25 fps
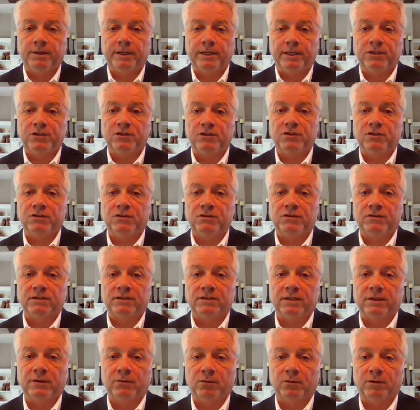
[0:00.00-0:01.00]
issues
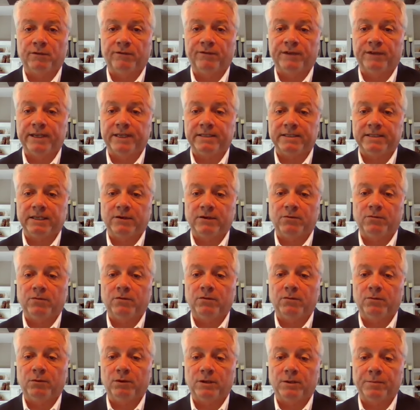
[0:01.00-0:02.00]
that we're facing
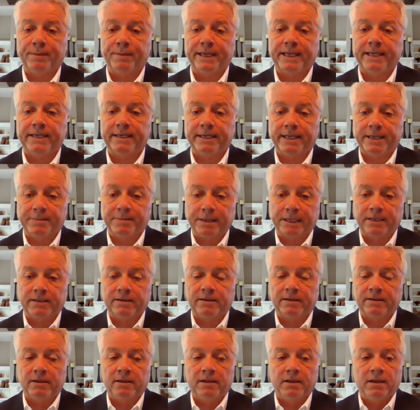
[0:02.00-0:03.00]
with the pandemic,
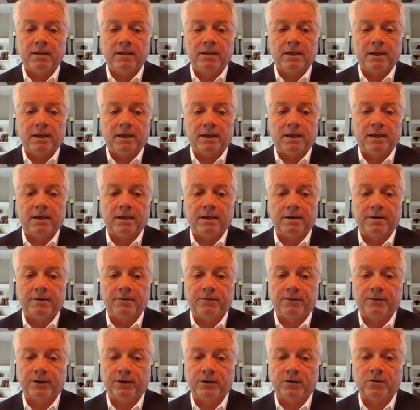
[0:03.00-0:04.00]

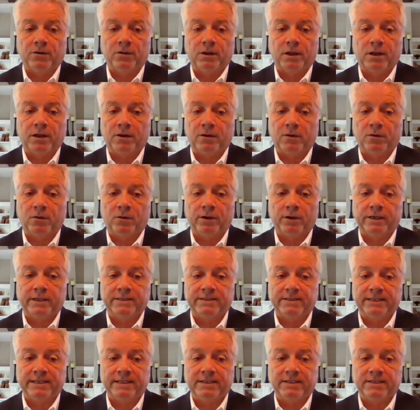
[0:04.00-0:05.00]
there are a lot of
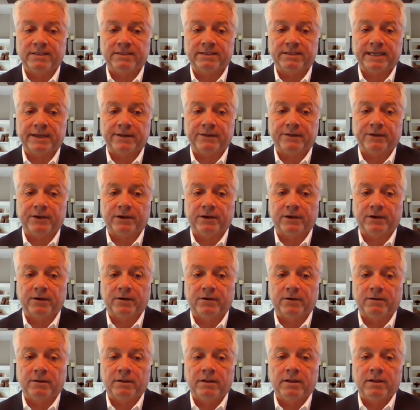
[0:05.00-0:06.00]
organizations out
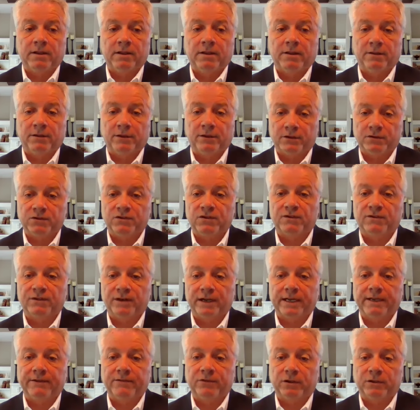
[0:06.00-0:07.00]
there, their
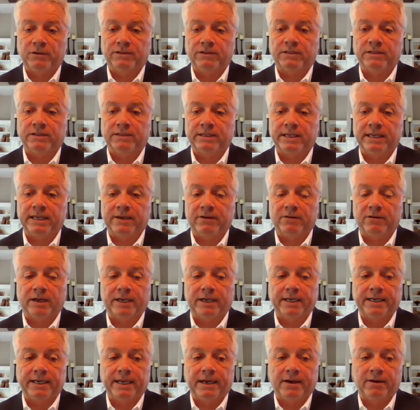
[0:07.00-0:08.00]
survival is at stake
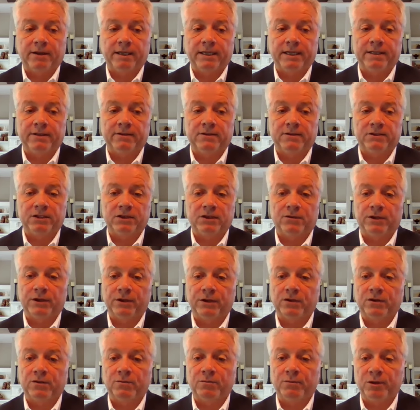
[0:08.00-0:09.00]
right now. And so
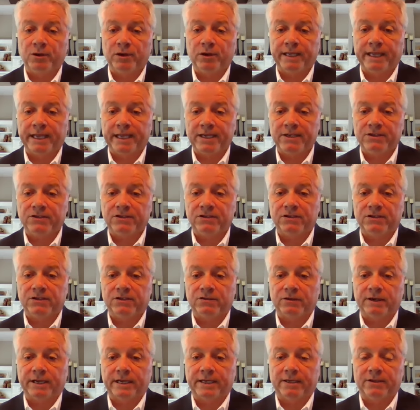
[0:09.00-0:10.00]
their communication
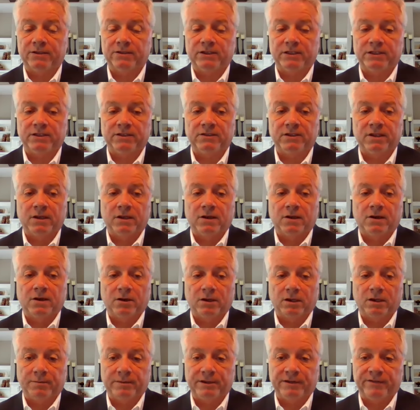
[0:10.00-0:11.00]
strategies are
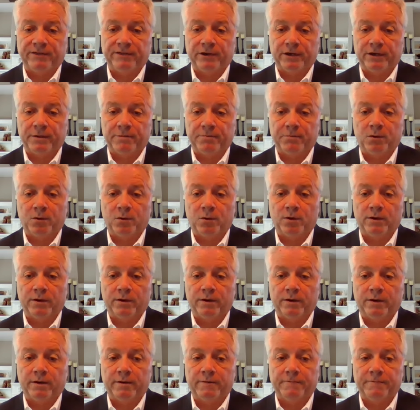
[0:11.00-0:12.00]
going to be very important.